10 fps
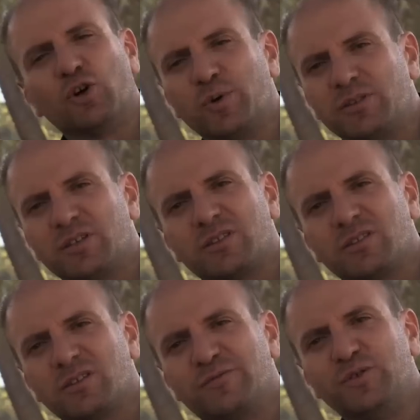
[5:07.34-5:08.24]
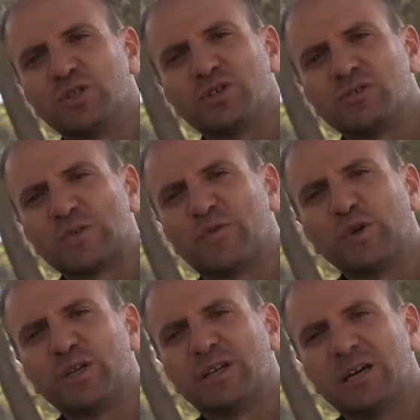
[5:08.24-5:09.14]
knowing that the future is
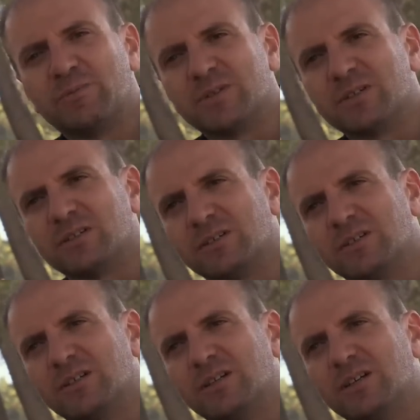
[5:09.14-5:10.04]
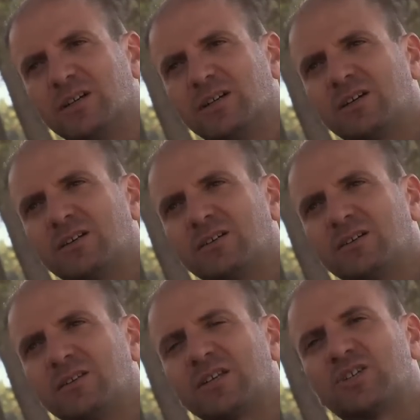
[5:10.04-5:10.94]
void and empty.
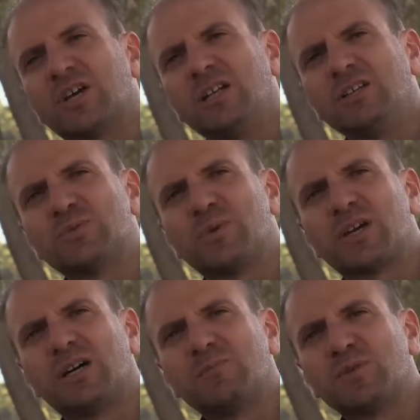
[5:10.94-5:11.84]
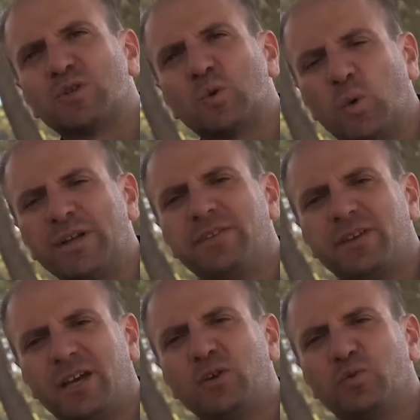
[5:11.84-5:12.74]
The challenge becomes, what
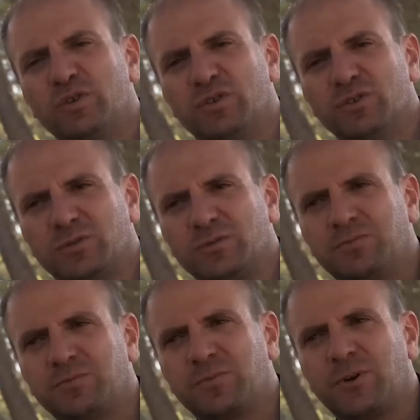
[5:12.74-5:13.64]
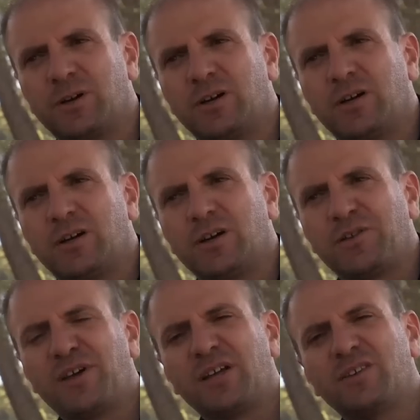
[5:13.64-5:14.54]
can we do
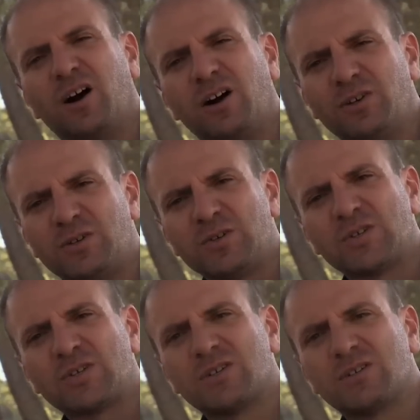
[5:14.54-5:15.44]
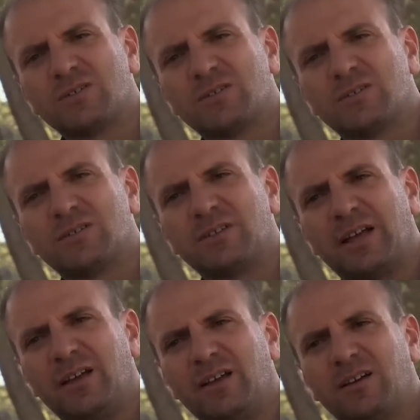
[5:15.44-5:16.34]
that honors
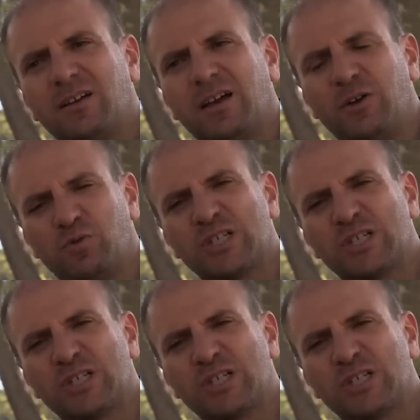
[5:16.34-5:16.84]
and